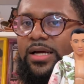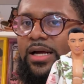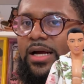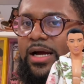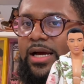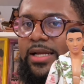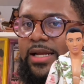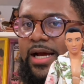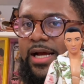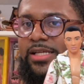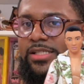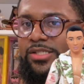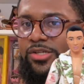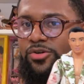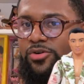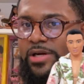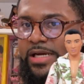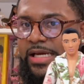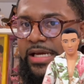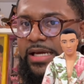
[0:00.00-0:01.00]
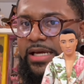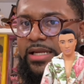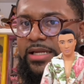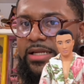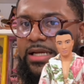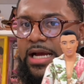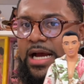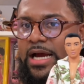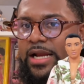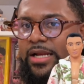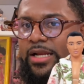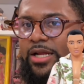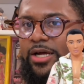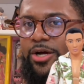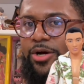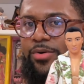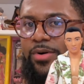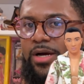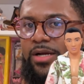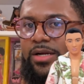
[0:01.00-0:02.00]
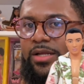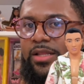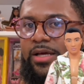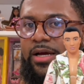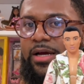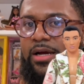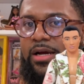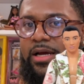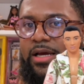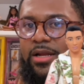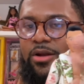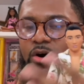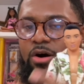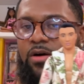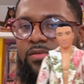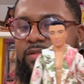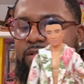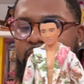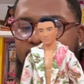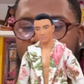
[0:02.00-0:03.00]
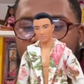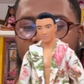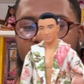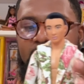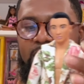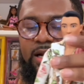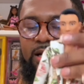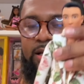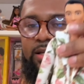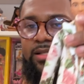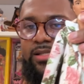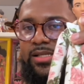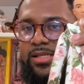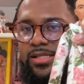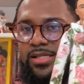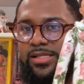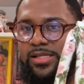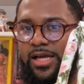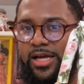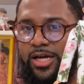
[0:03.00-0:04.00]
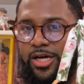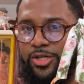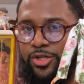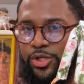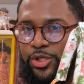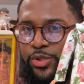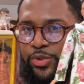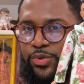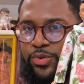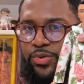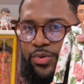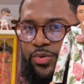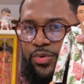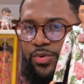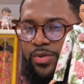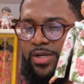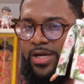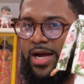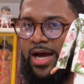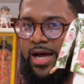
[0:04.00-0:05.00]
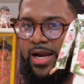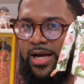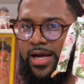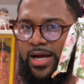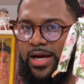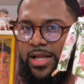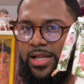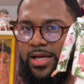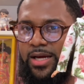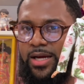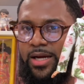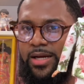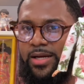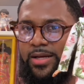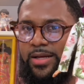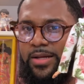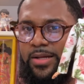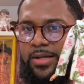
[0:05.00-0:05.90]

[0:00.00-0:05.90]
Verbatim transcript: a nice green kind of to go under there and offset kind of because this is like a nude kind of color.